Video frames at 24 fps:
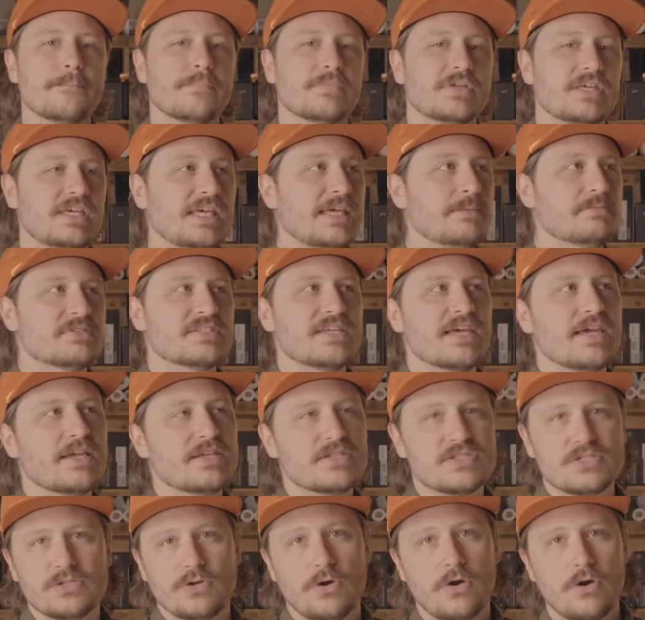
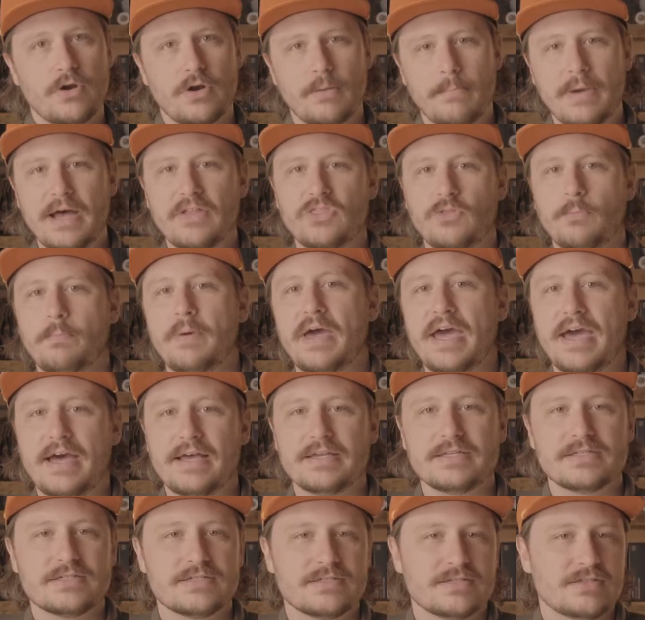keepsakes aren't about the
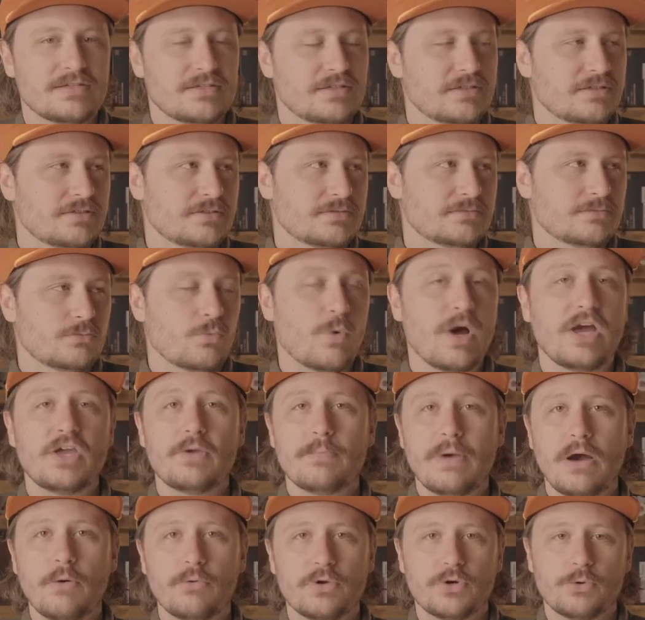past, why you
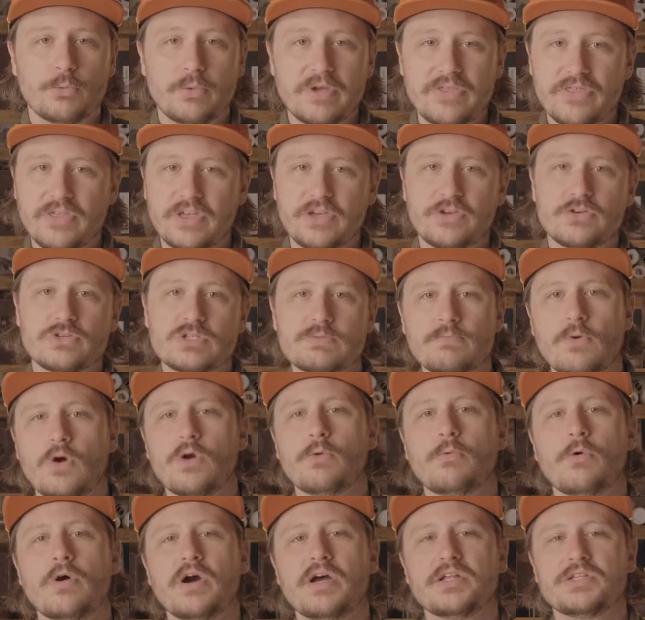might want to rethink your
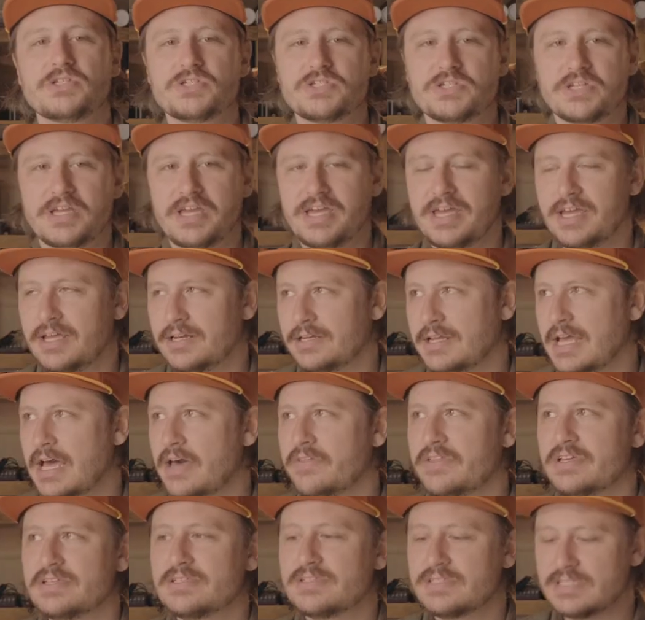smartwatch, and how
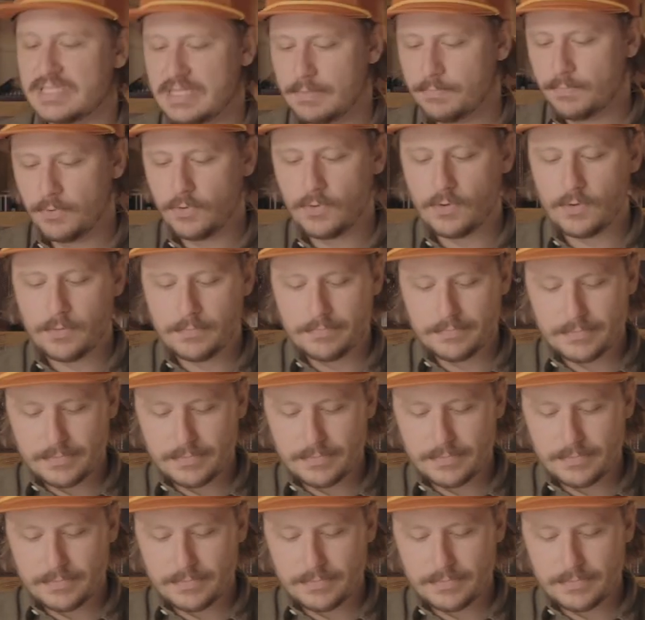these simple,